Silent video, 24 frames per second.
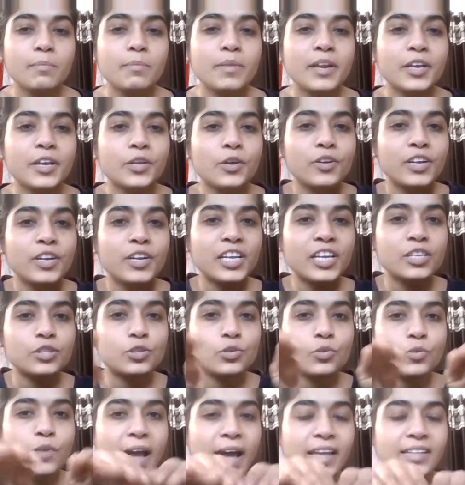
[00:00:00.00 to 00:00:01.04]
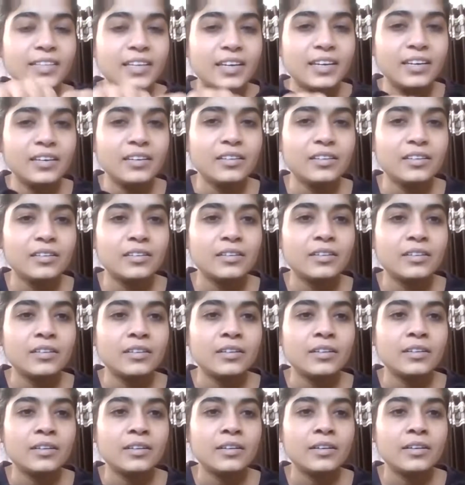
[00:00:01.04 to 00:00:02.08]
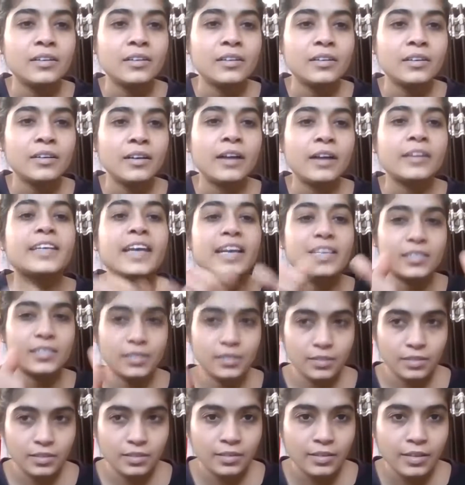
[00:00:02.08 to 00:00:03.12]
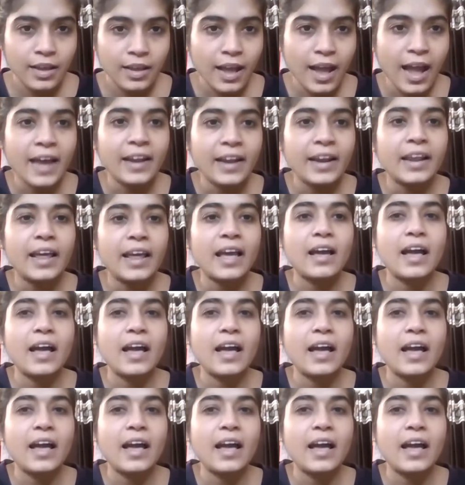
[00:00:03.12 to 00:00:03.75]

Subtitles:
bring your knees together. Yes, and